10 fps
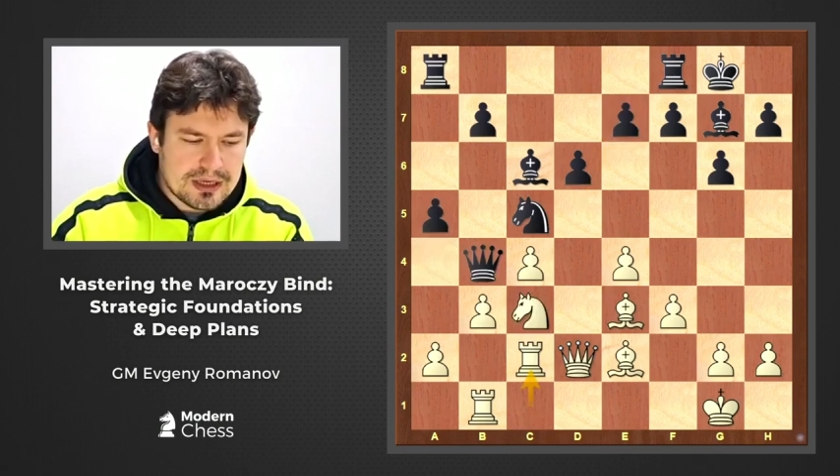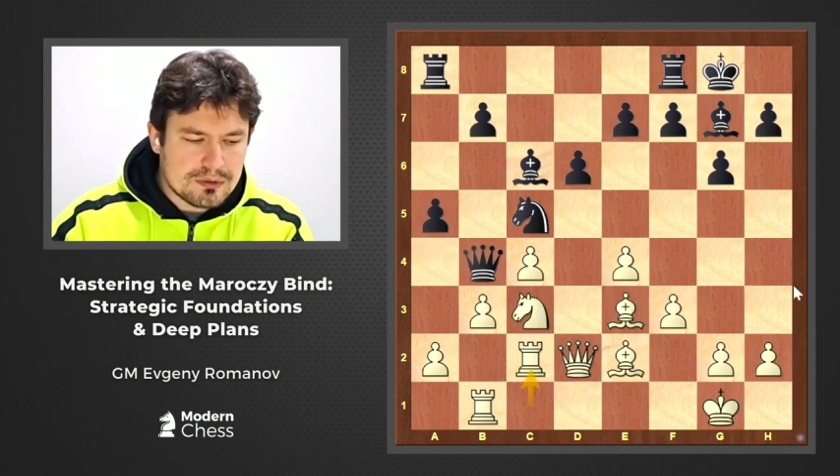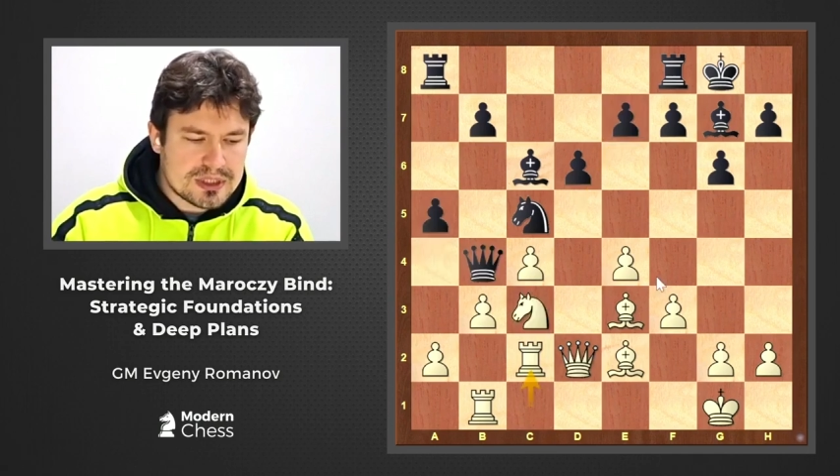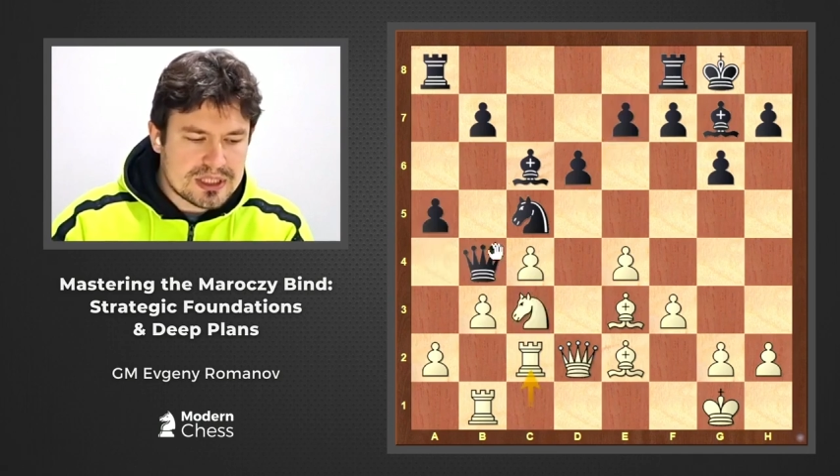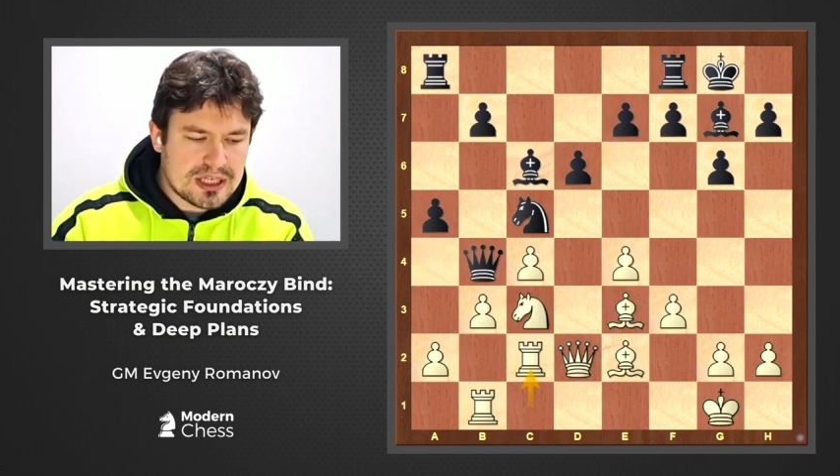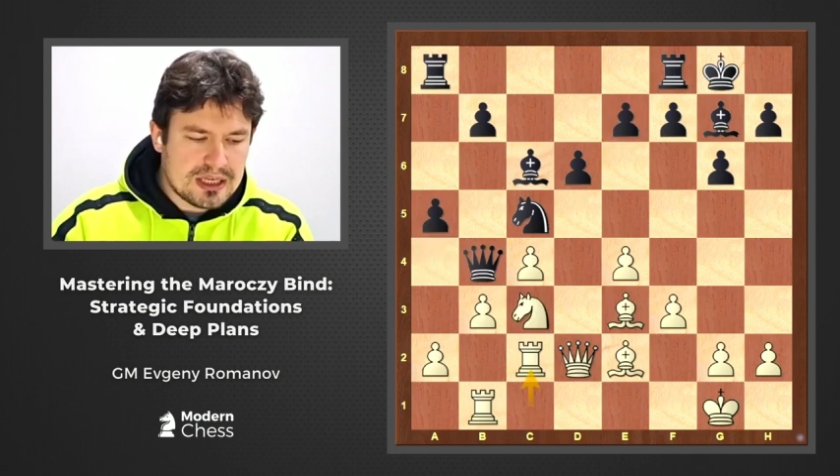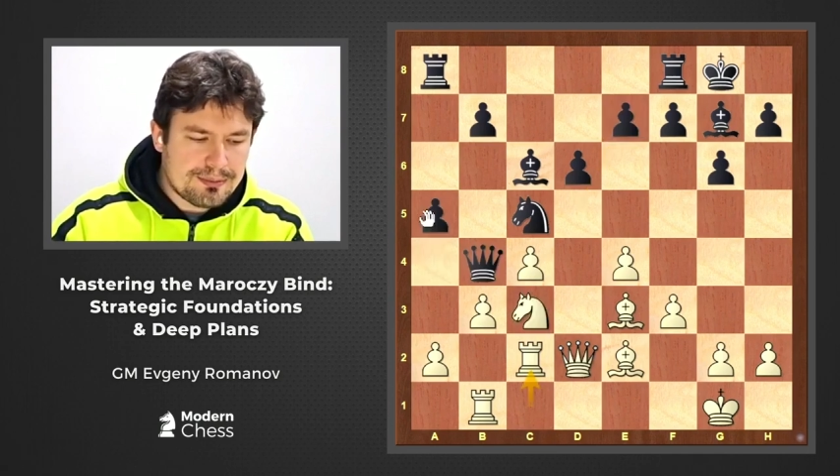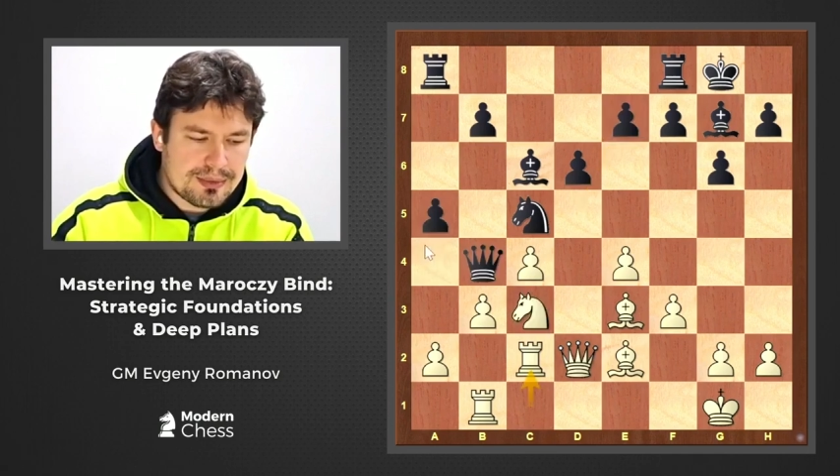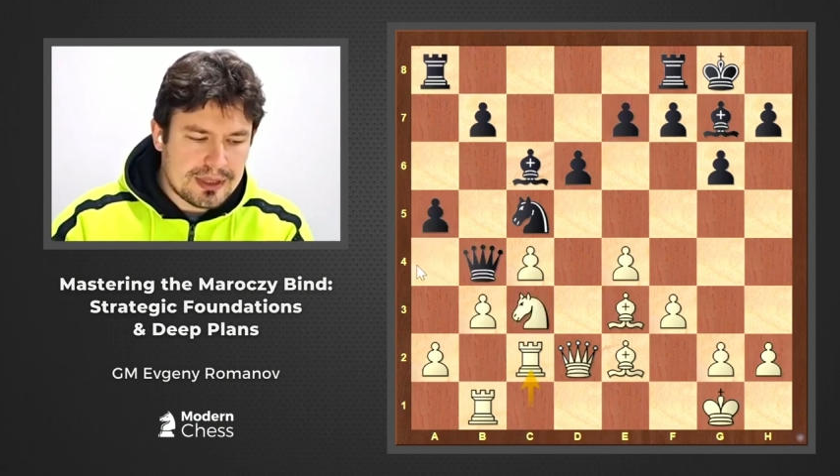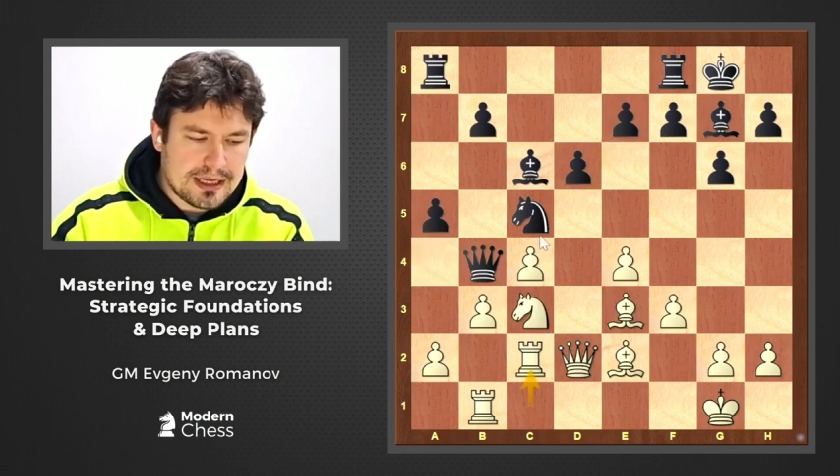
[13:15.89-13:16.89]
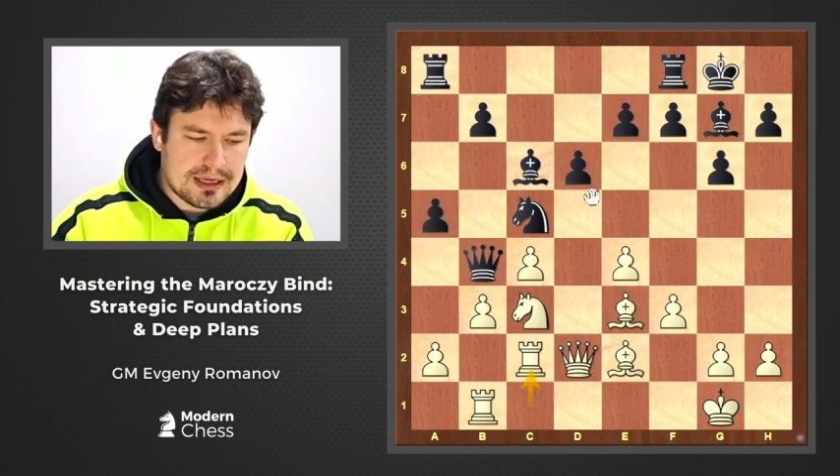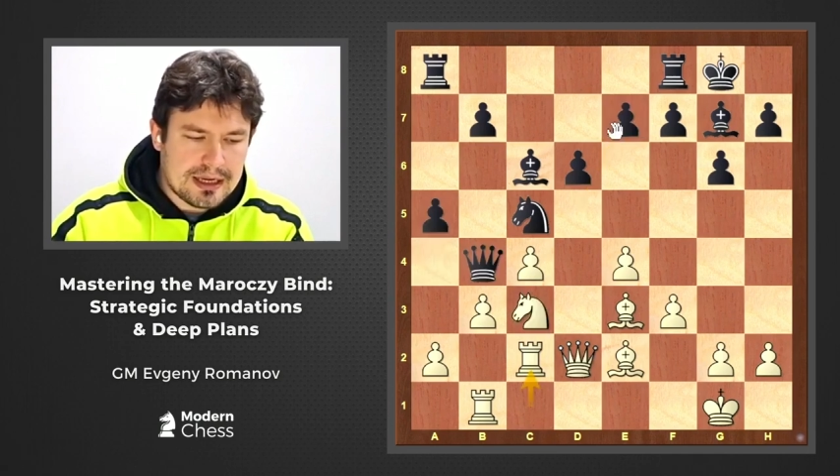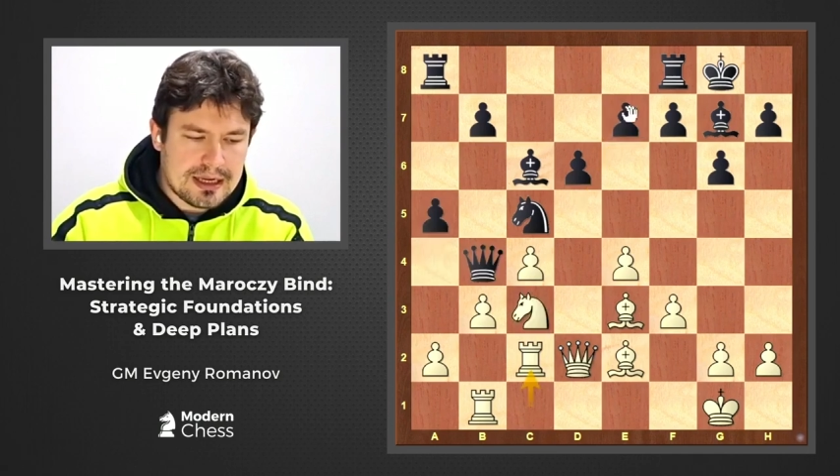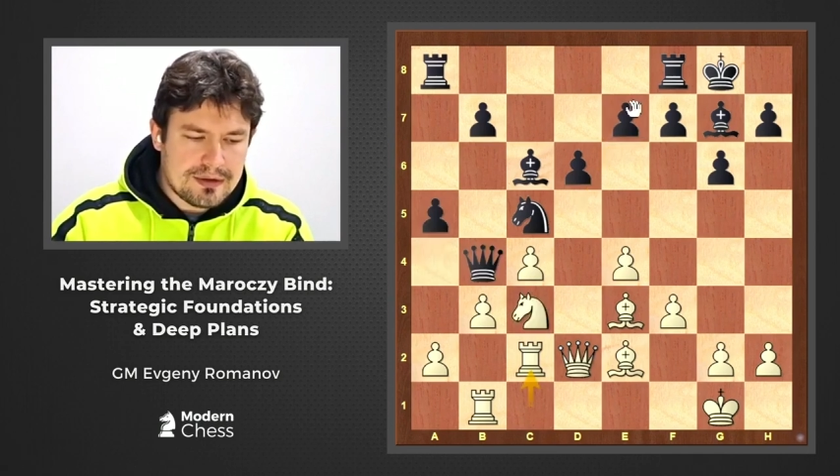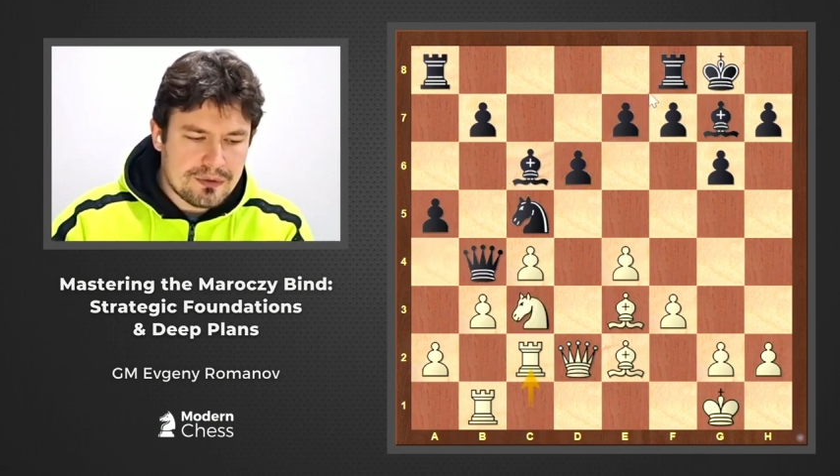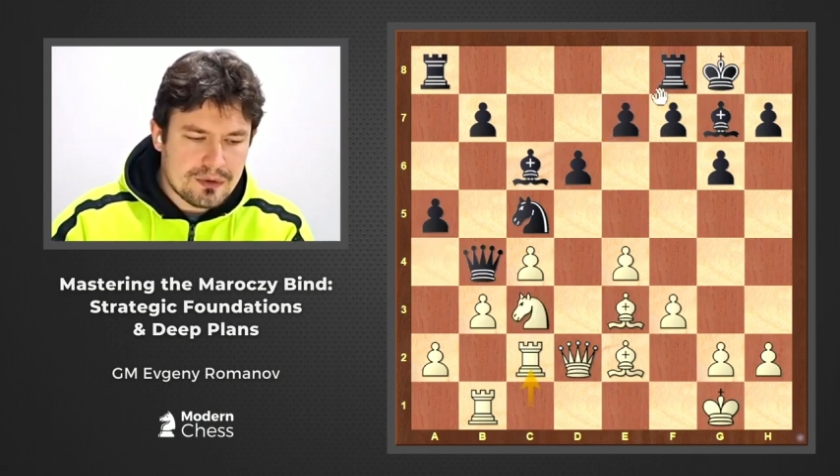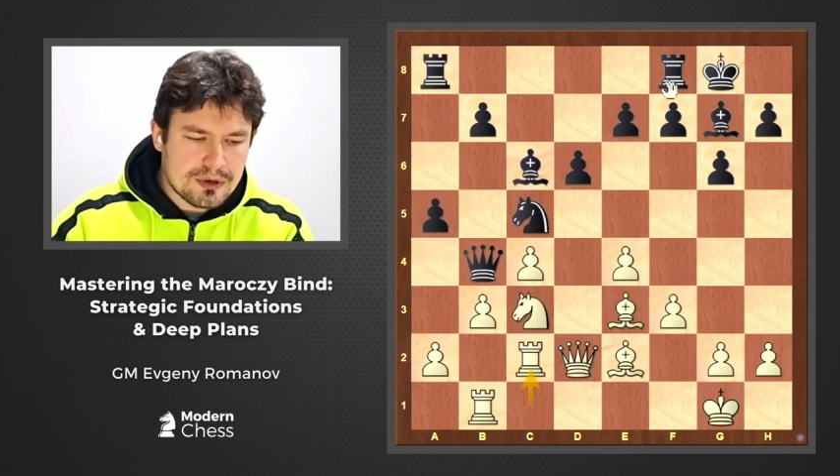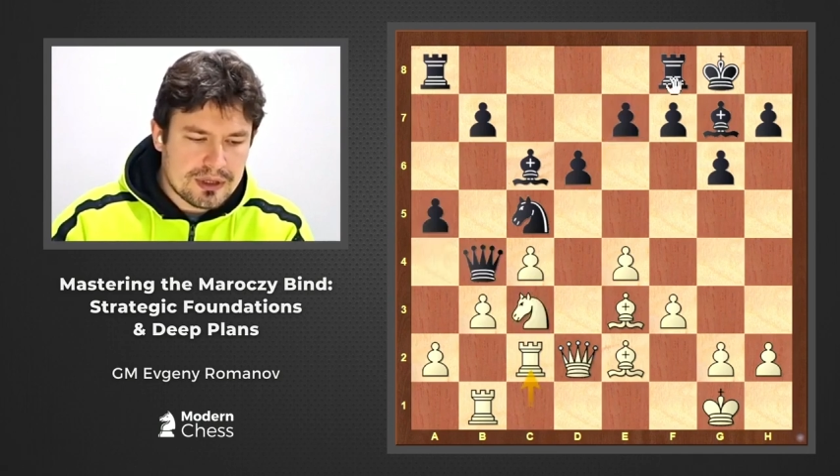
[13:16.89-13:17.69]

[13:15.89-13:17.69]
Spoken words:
would skip playing a4,